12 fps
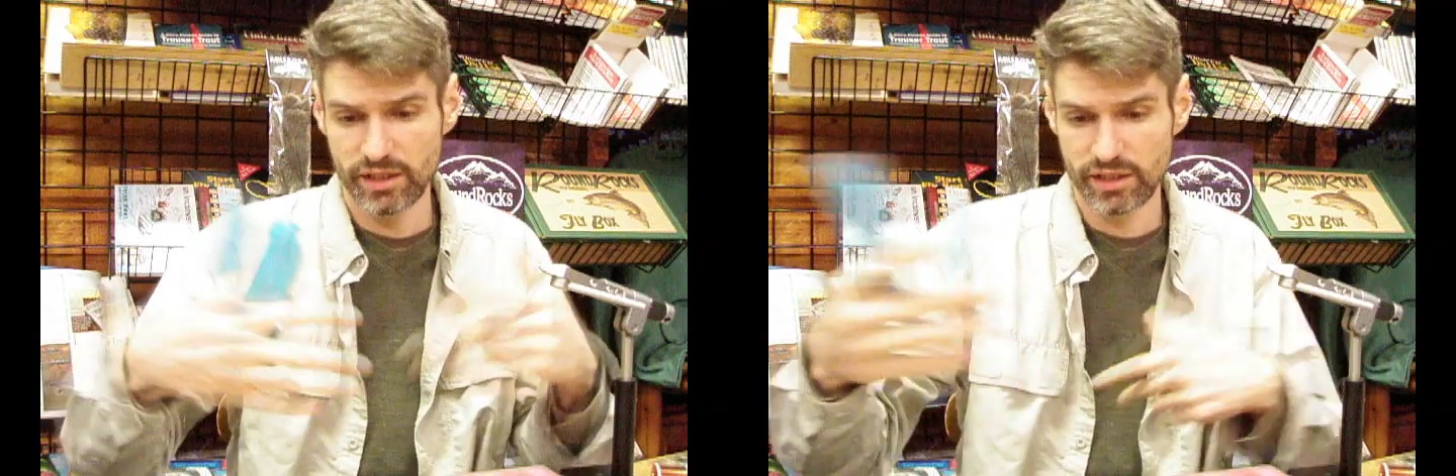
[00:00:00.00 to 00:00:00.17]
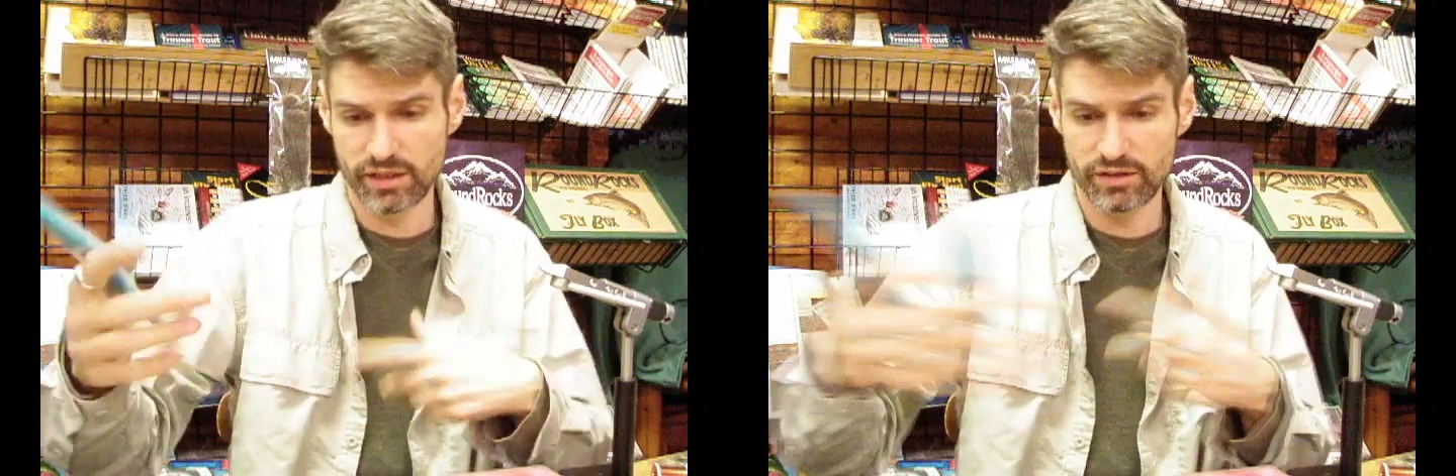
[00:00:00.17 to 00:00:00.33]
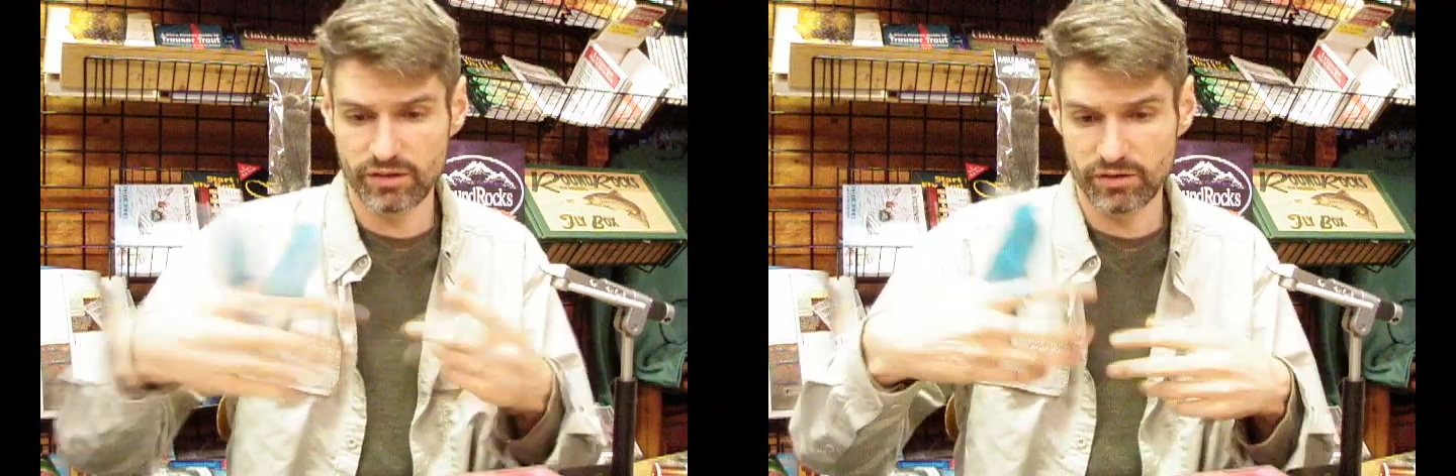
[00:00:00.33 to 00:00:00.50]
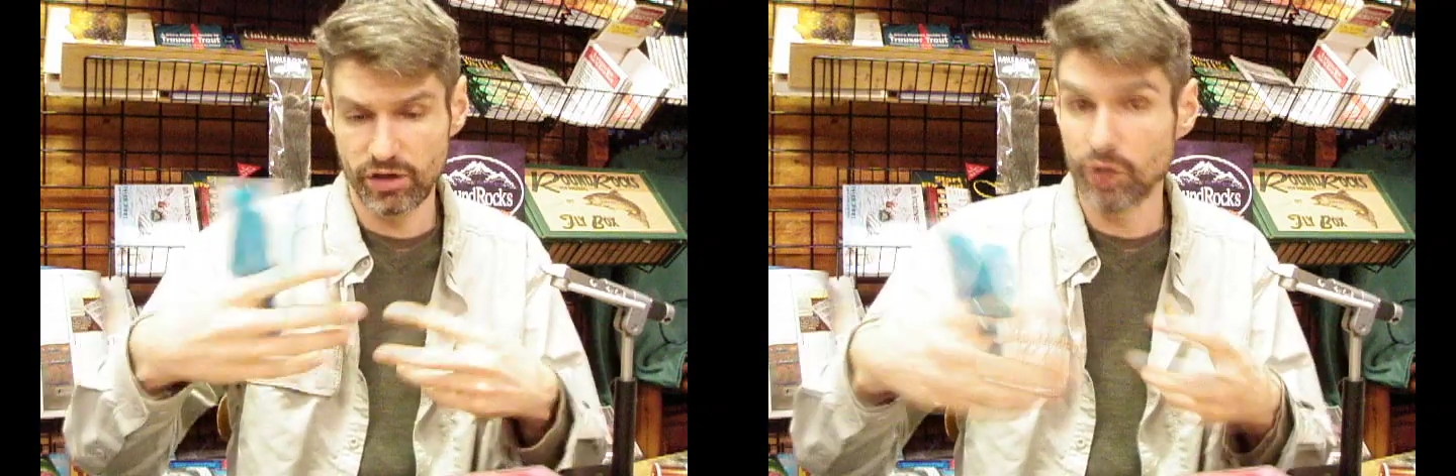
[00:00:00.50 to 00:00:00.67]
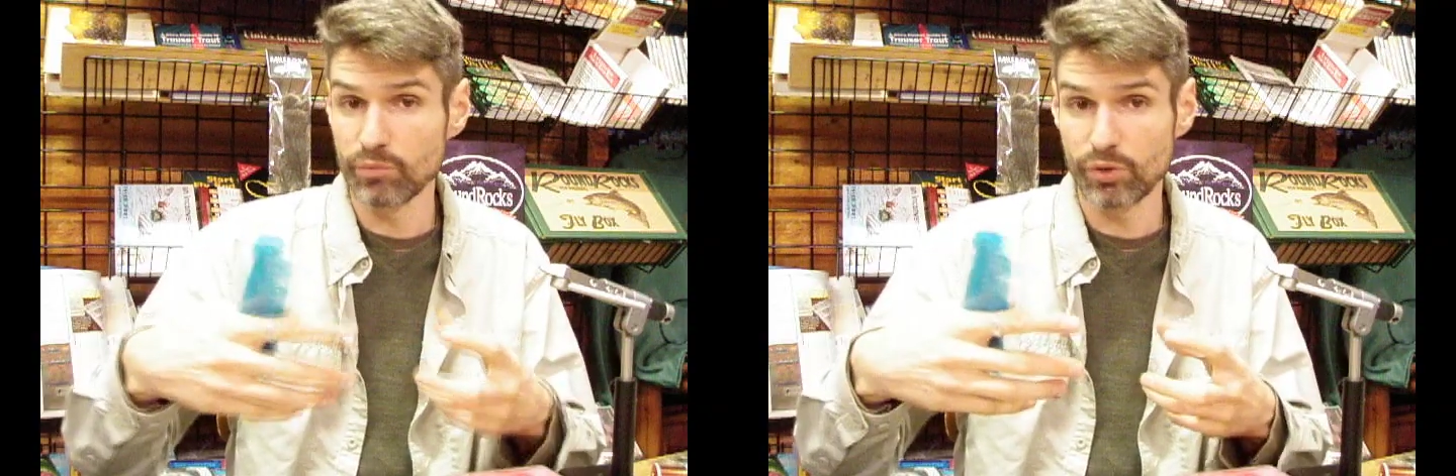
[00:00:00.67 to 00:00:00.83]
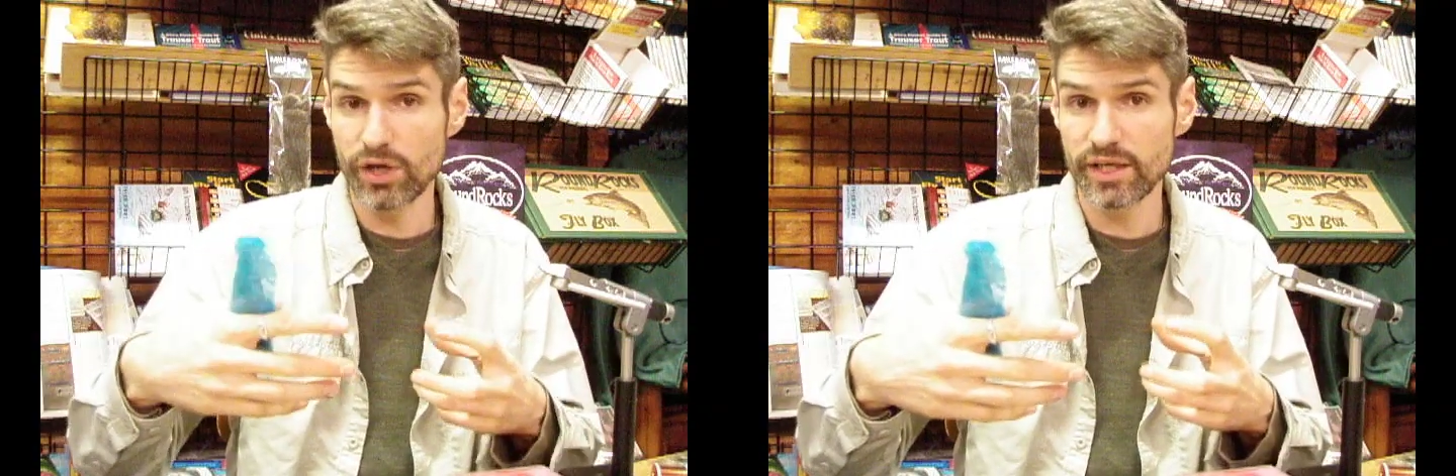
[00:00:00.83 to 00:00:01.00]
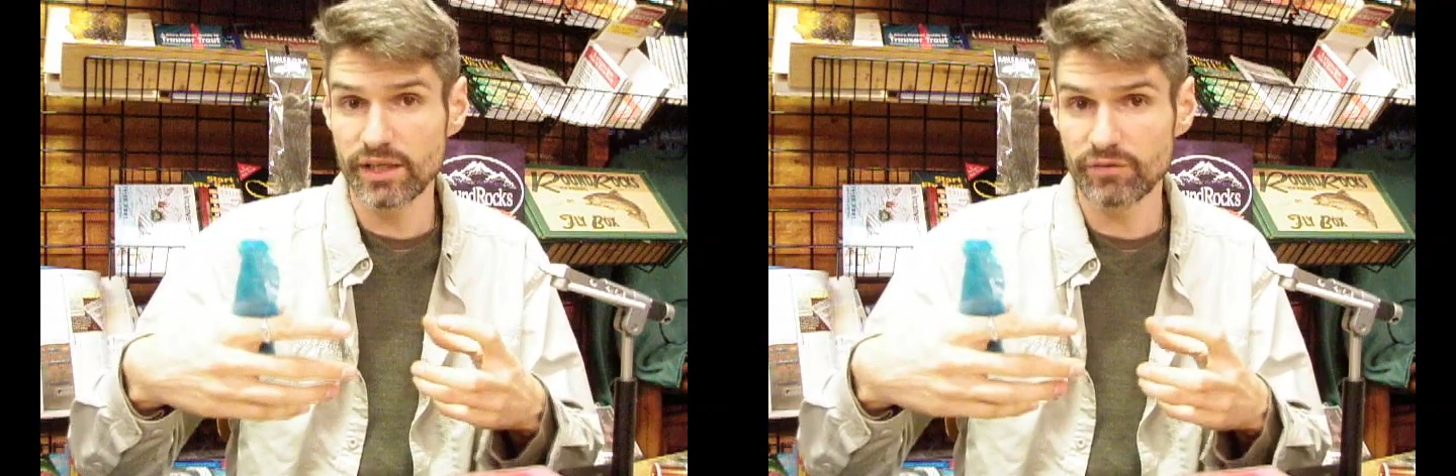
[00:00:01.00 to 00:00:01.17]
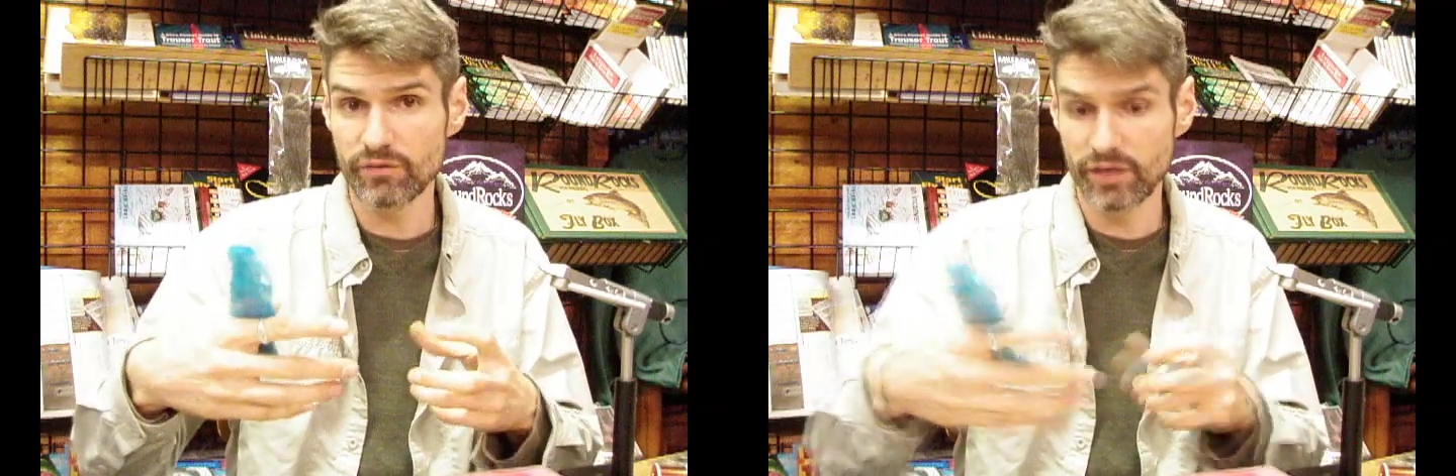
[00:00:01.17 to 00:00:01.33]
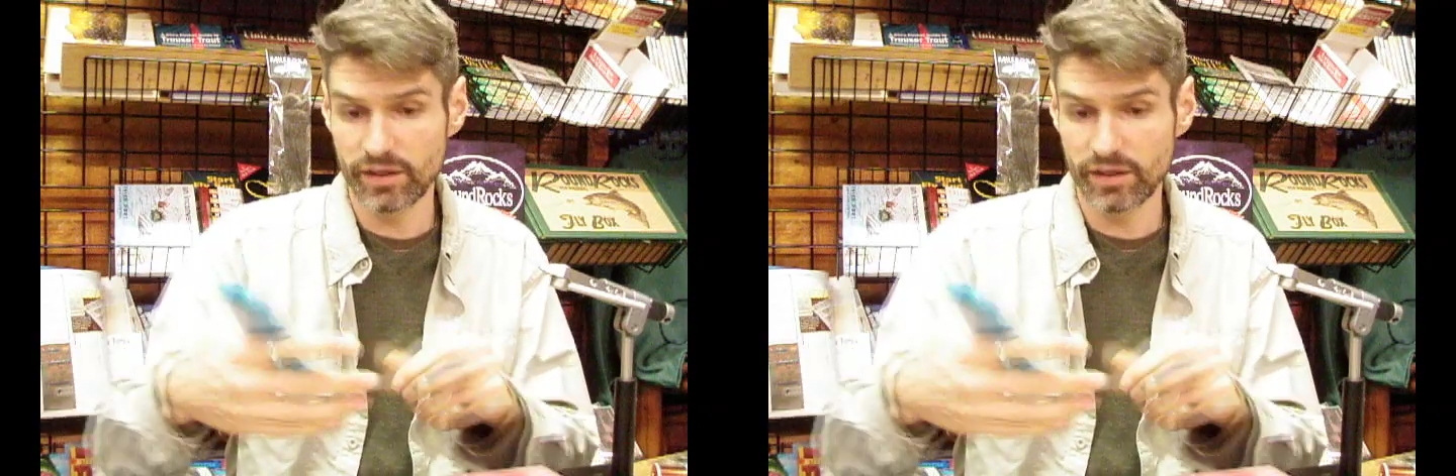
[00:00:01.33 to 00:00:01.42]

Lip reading: and unbraid it